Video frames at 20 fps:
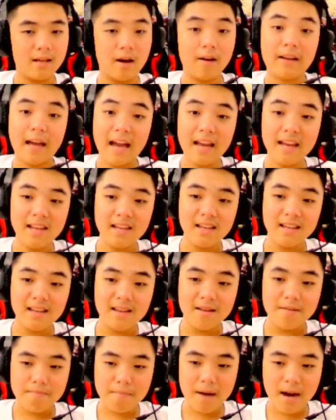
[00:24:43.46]
Okay?
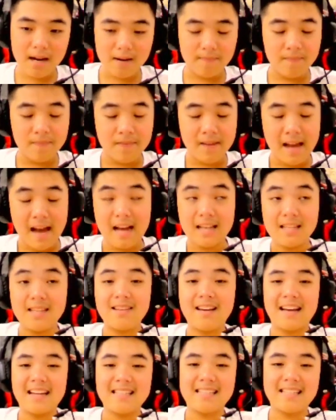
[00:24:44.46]
But as
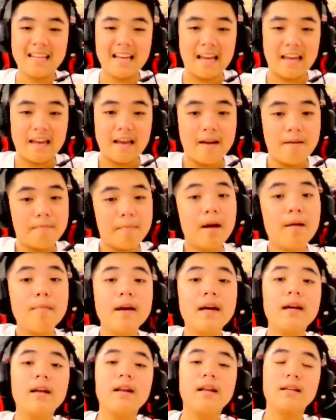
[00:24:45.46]
you can see,
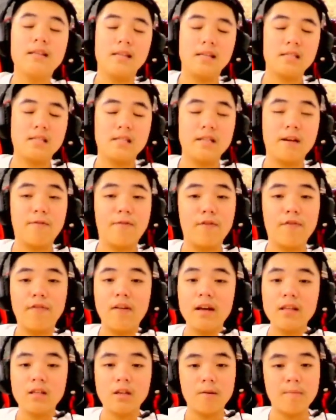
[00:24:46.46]
Maybe this is the
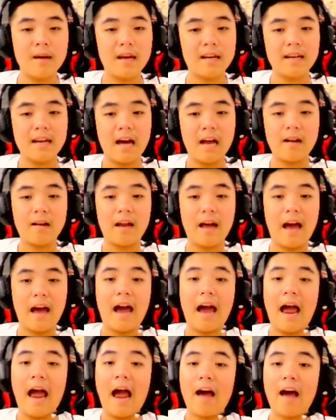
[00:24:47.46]
first topic that
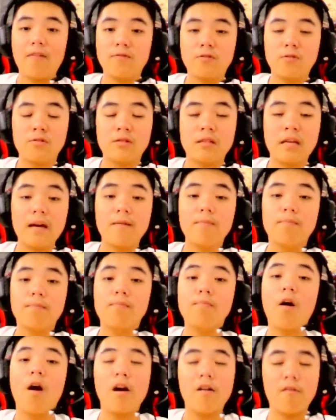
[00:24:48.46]
I have to take
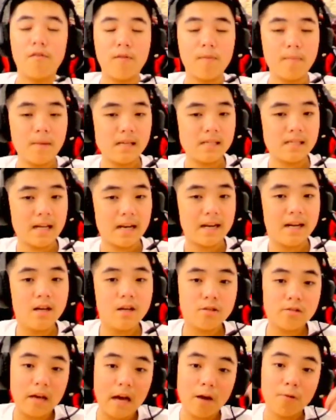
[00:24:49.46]
more information.
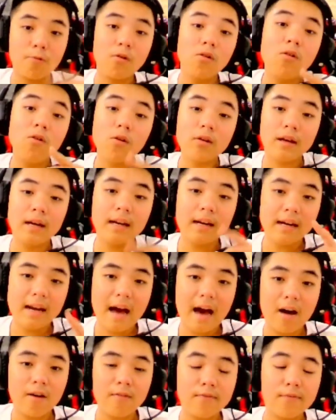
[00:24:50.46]
So I will looking
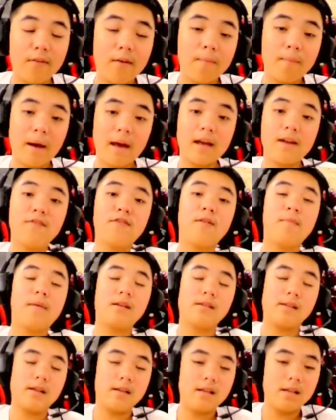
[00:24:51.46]
down for my
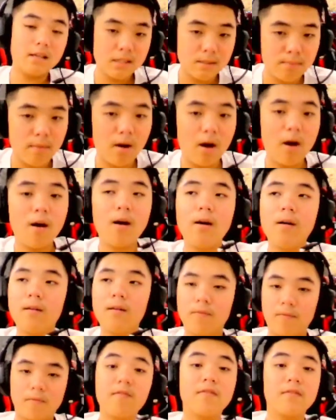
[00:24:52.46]
information is more,
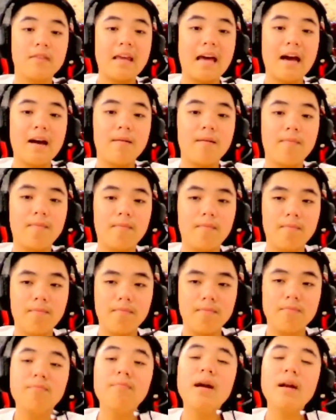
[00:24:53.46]
yeah,
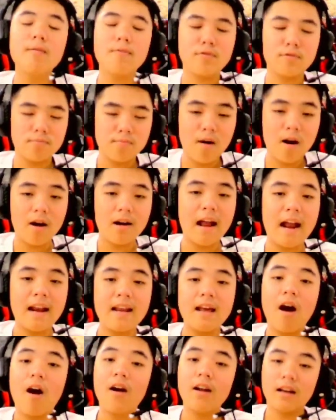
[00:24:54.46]
much more than
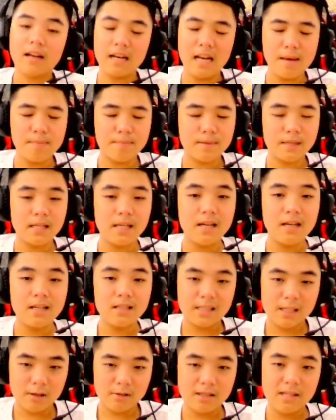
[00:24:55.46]
the other clips.
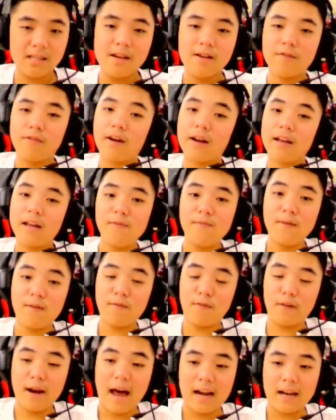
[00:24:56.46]
So forgive me
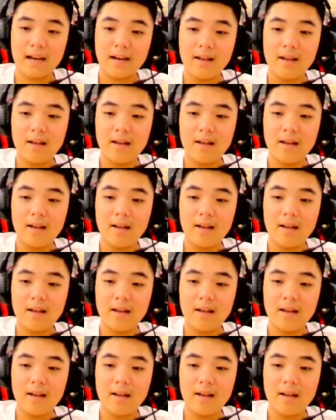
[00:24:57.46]
for that.